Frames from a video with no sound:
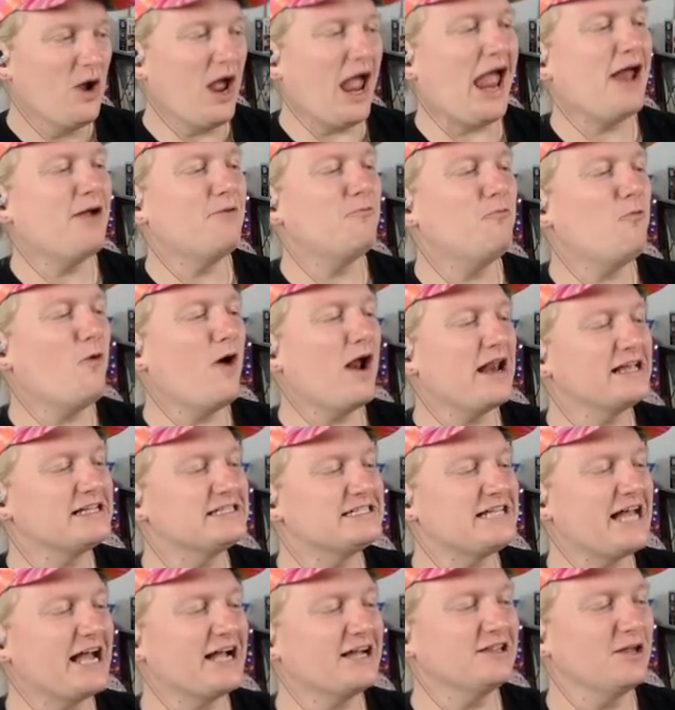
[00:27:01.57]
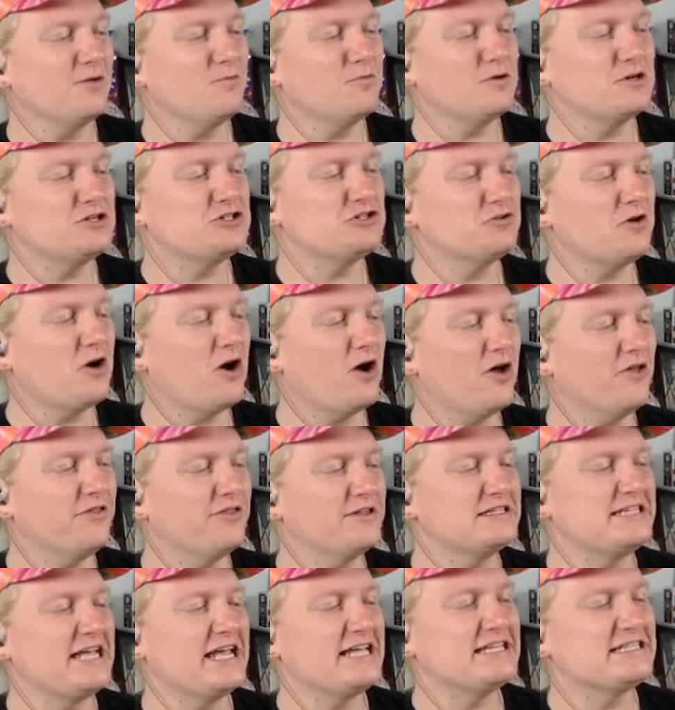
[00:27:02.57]
And what exactly would you call the
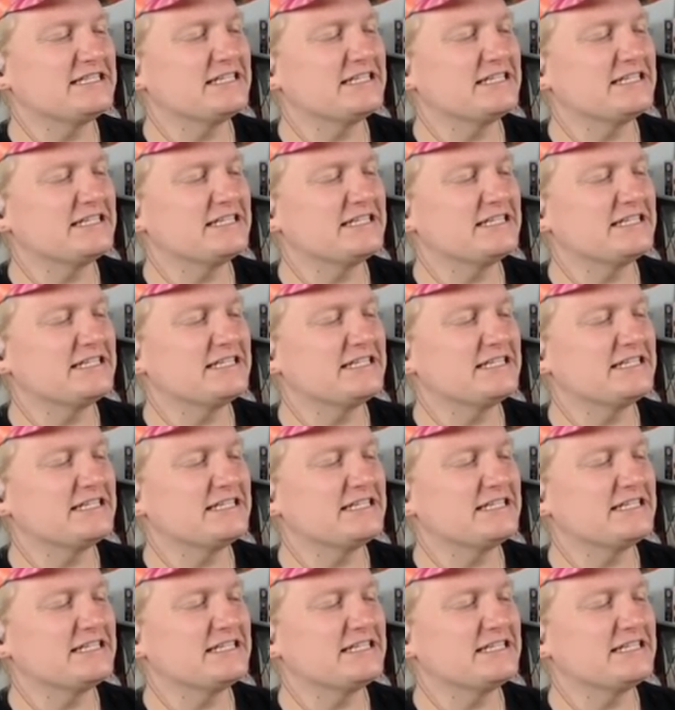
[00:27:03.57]
taste?